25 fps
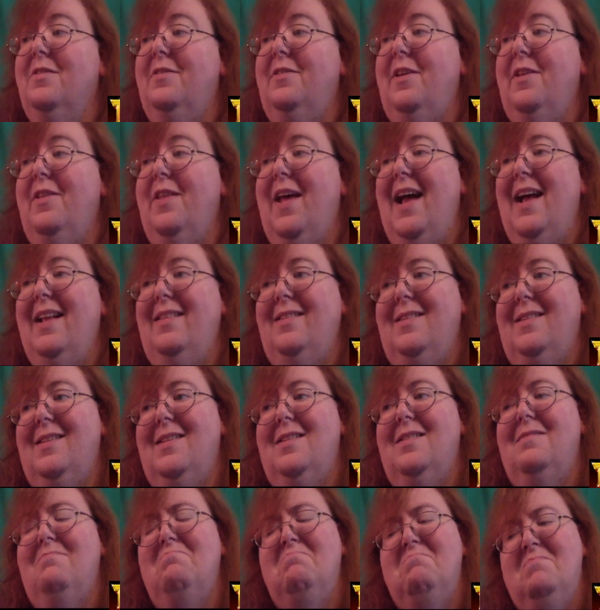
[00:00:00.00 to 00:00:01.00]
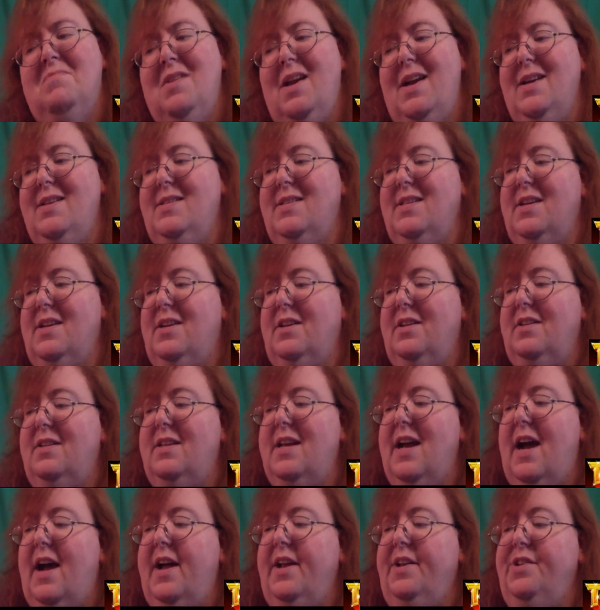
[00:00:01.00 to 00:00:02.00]
So that's a nice little
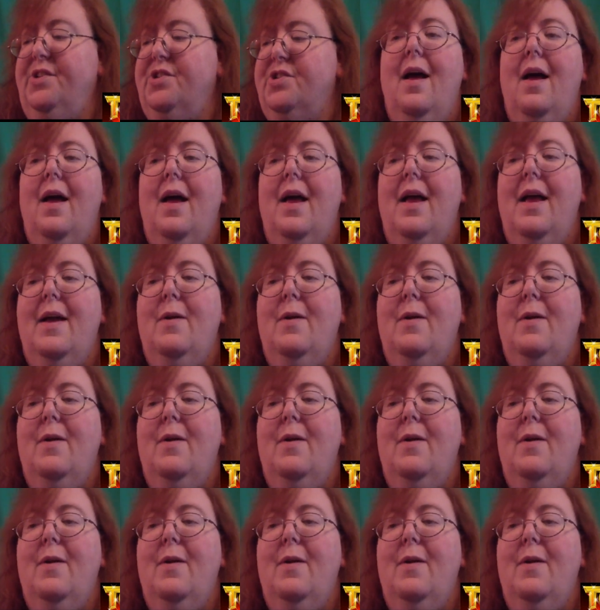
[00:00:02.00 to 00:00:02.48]
touch.